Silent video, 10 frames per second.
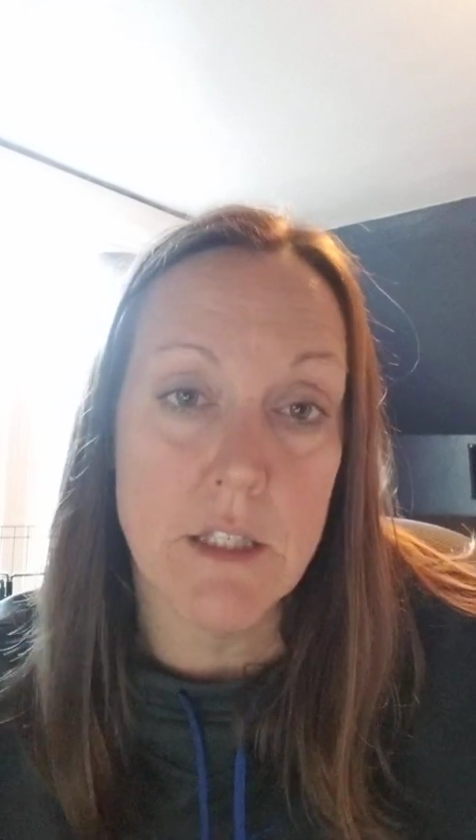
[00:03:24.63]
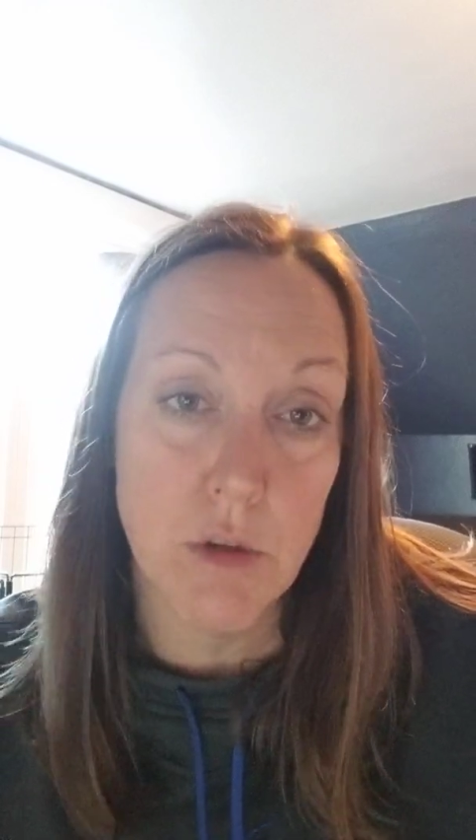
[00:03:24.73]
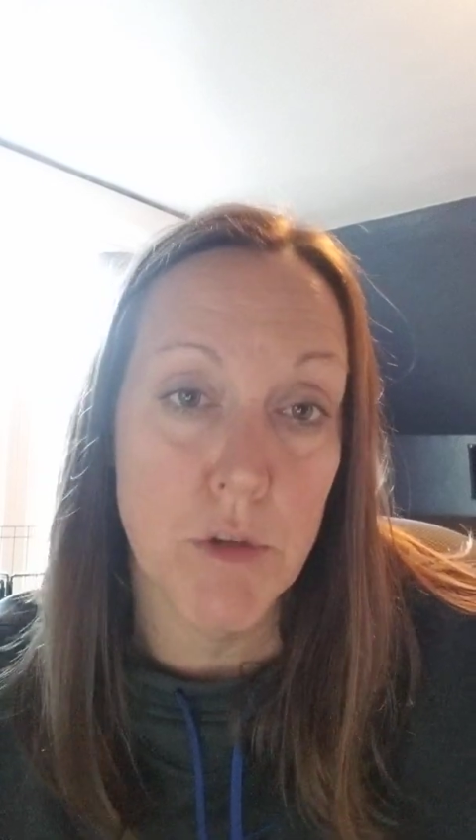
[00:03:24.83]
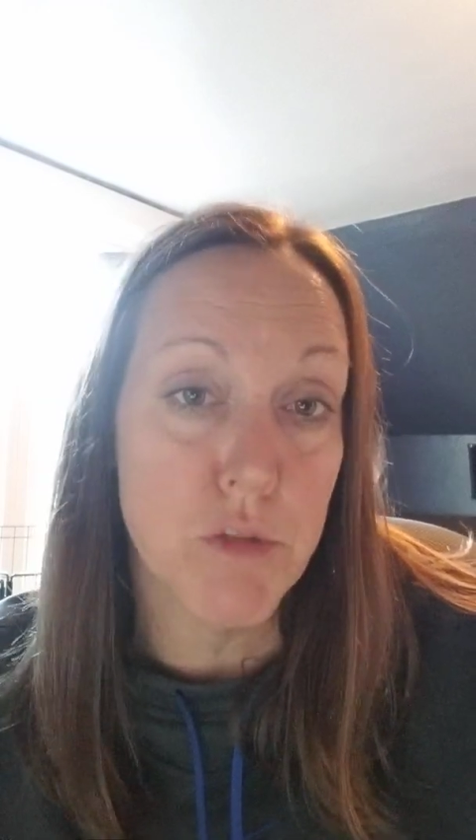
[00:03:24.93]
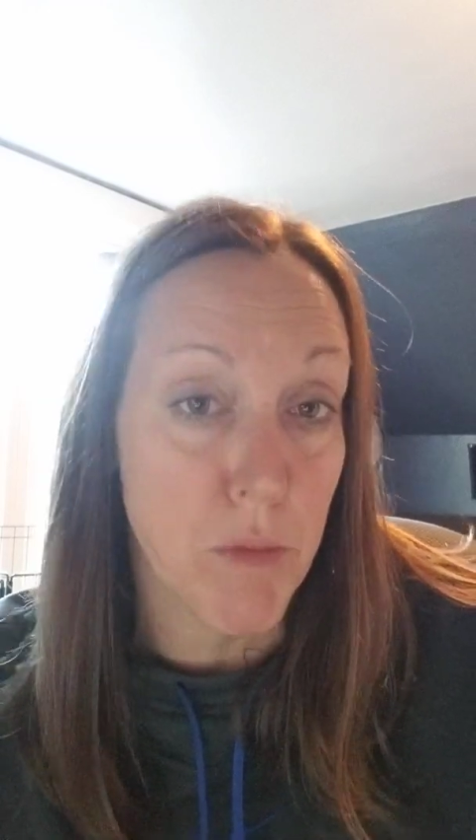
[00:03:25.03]
so
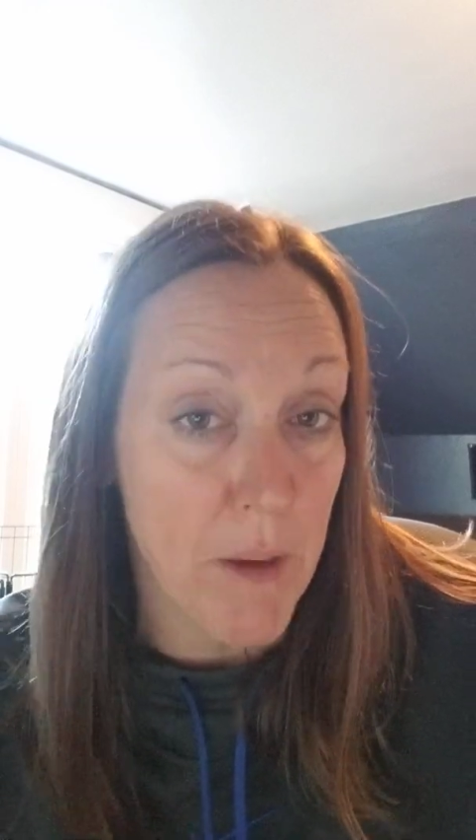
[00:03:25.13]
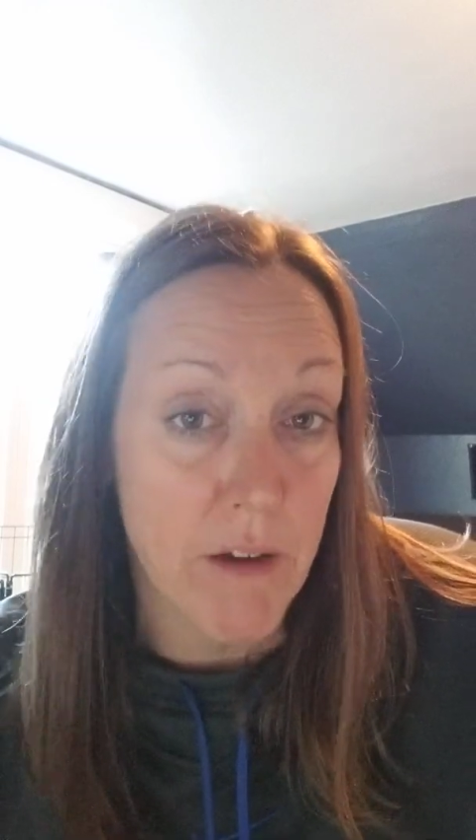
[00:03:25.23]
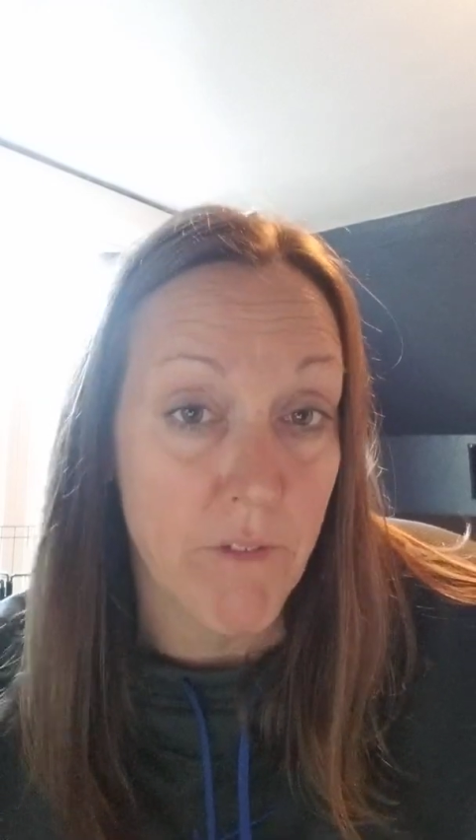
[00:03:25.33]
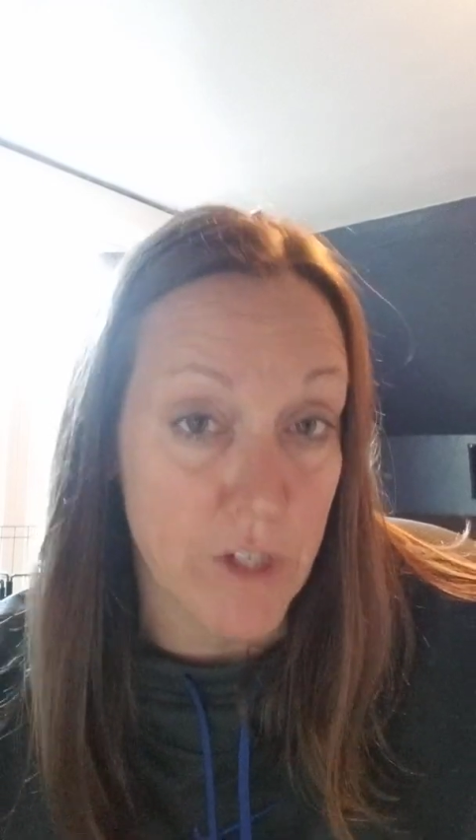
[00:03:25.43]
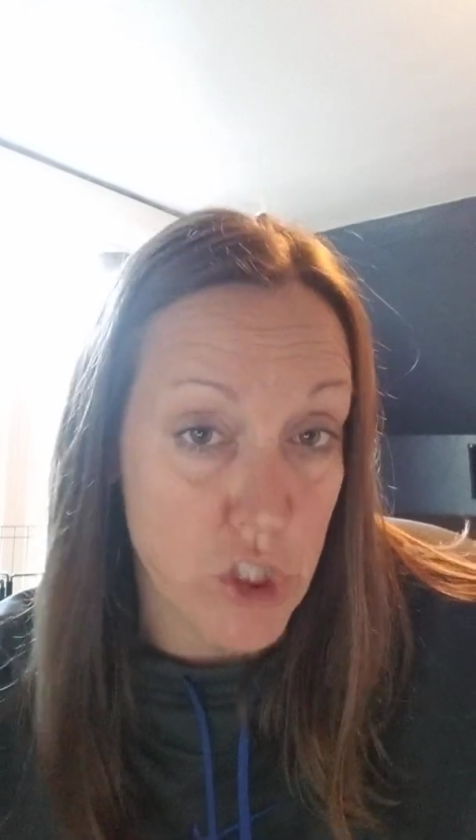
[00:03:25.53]
much more
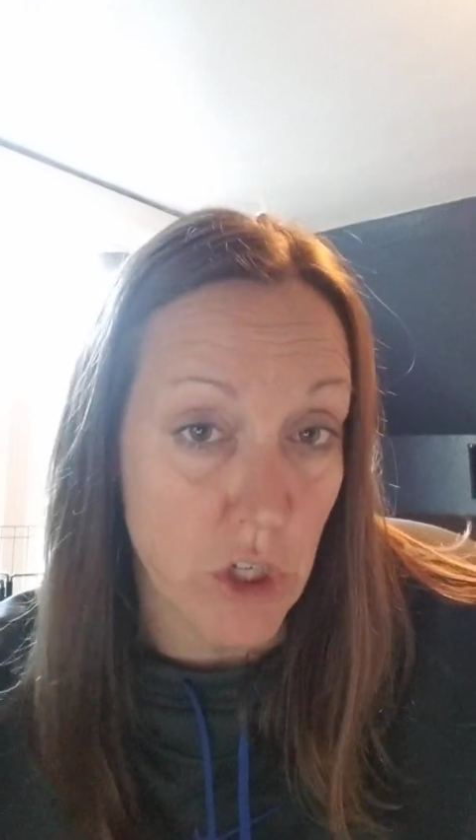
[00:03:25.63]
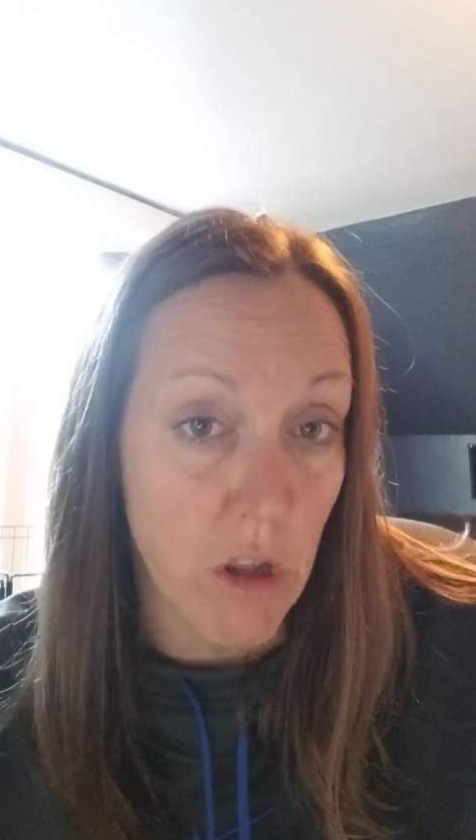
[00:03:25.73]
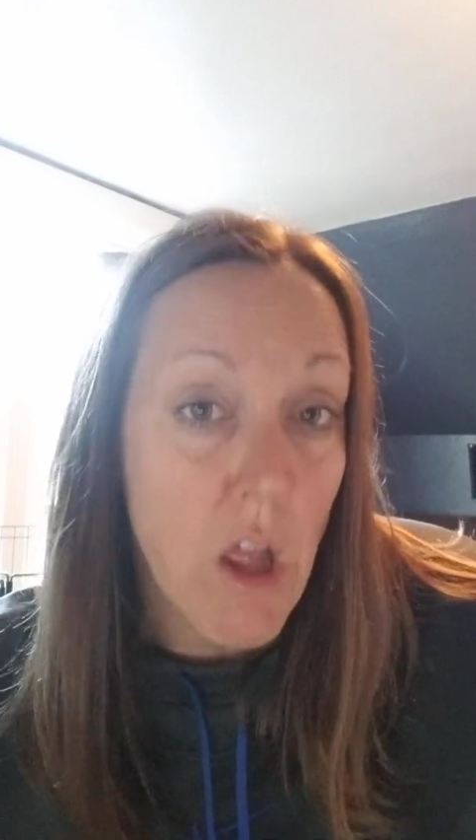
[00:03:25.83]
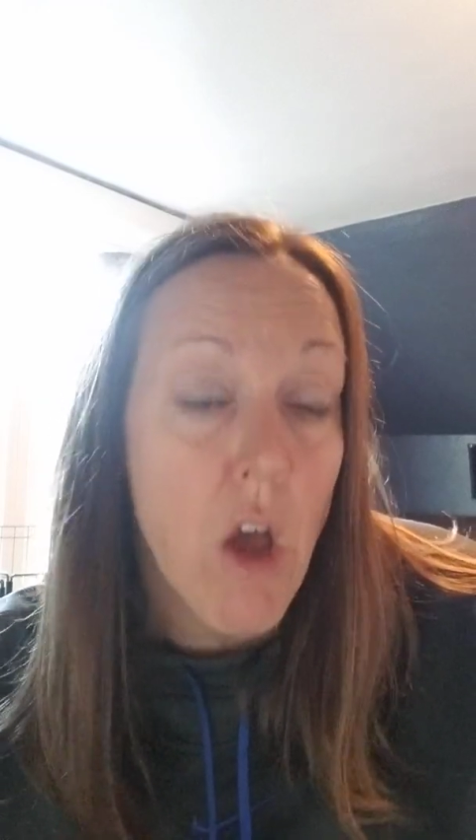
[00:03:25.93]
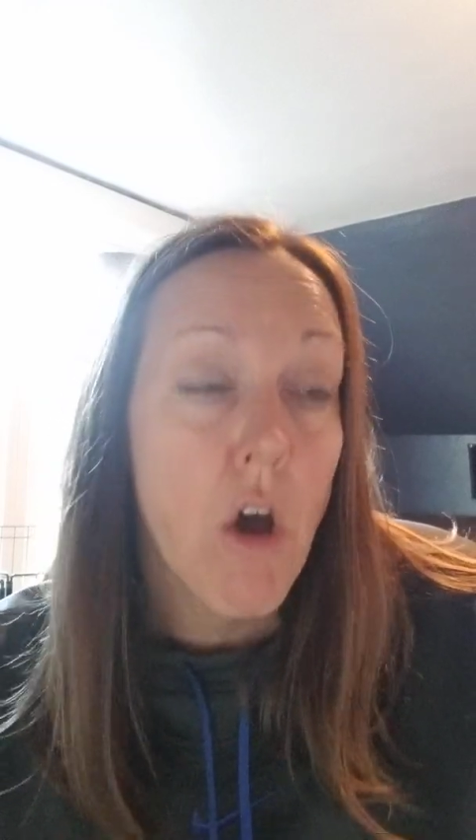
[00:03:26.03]
beneficial.